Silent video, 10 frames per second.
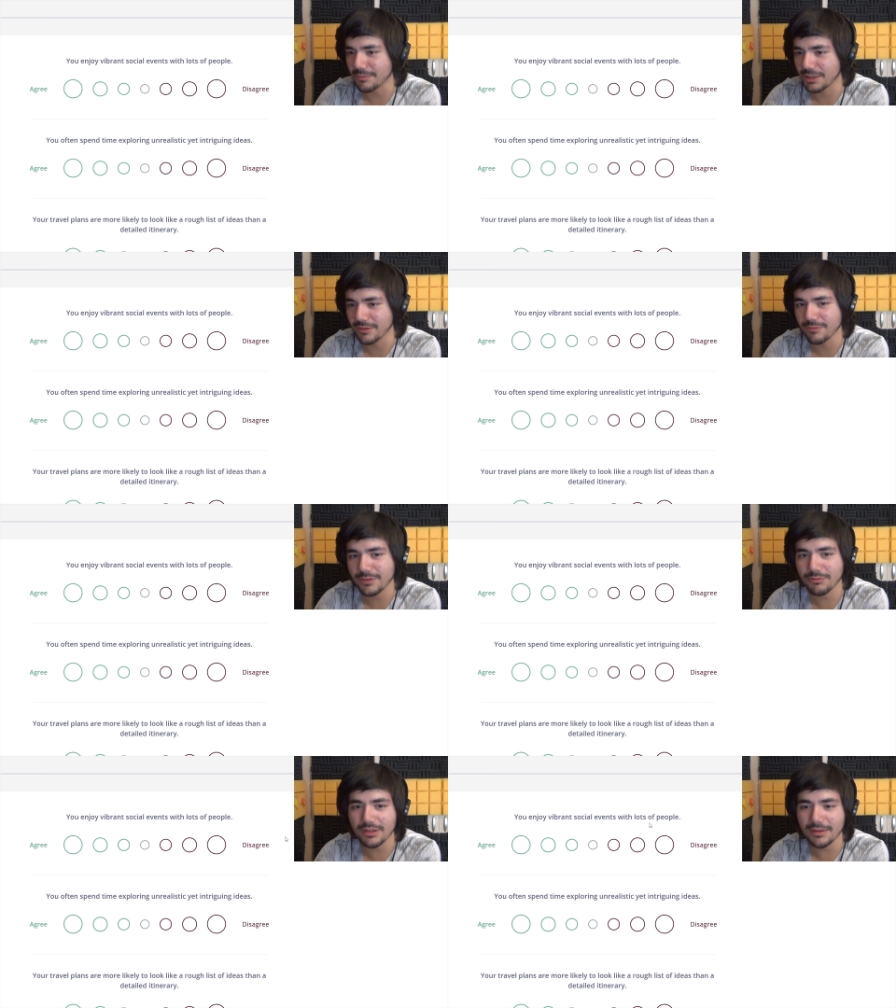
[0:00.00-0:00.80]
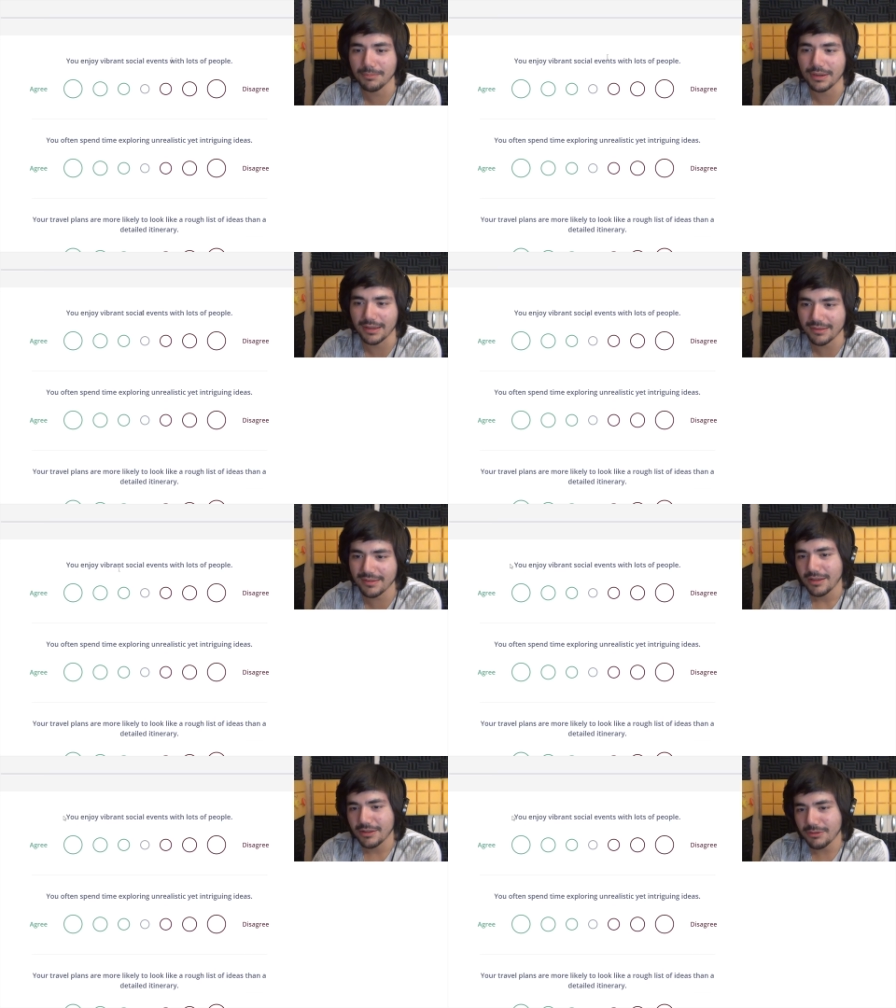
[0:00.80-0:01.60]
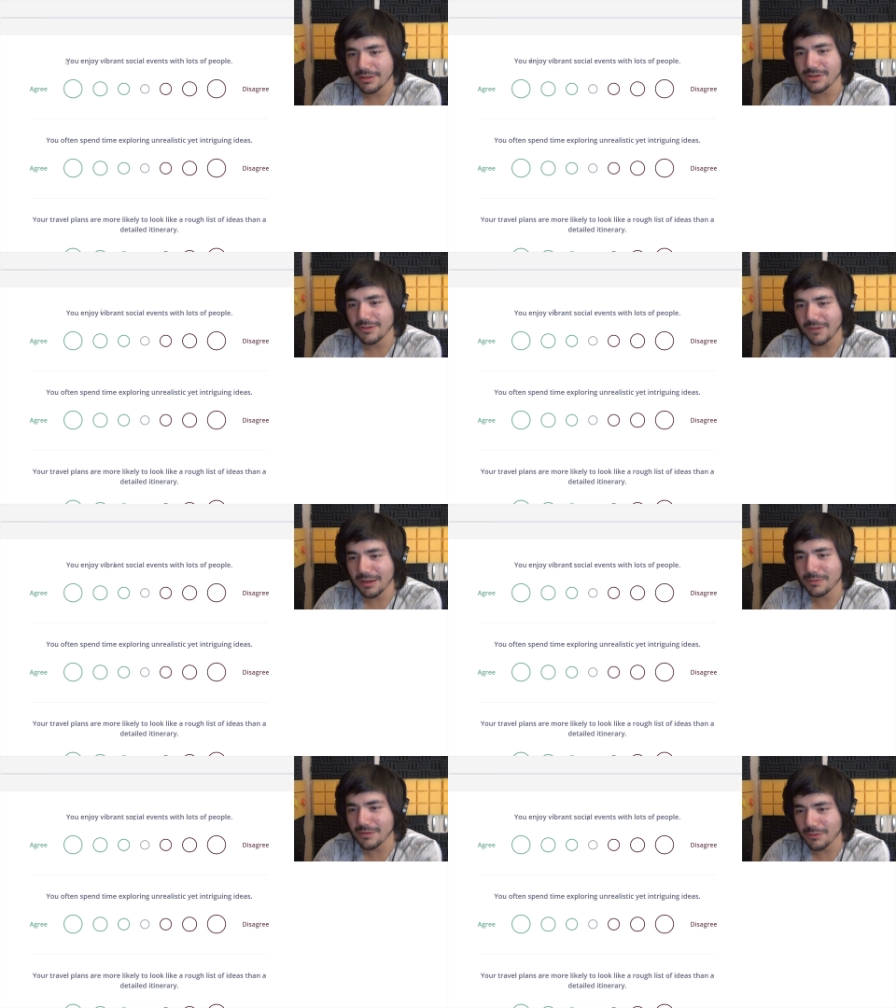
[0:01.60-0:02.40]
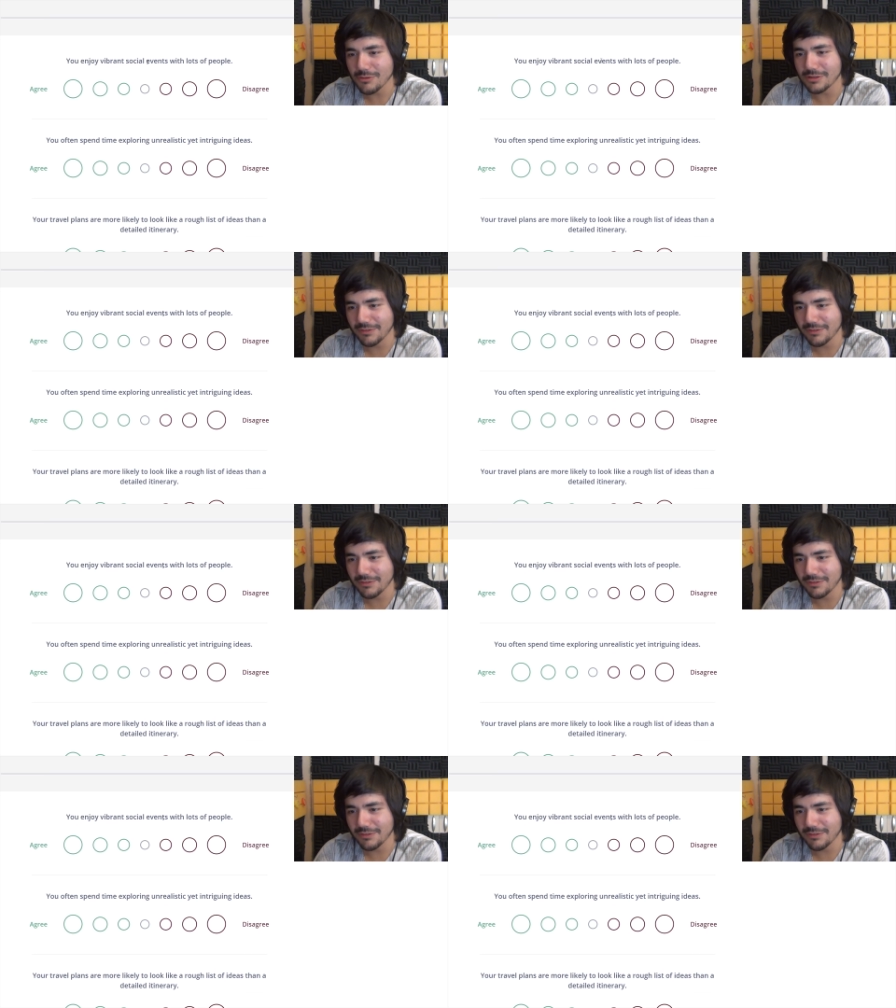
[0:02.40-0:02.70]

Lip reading: be confusing. But you enjoy vibrant social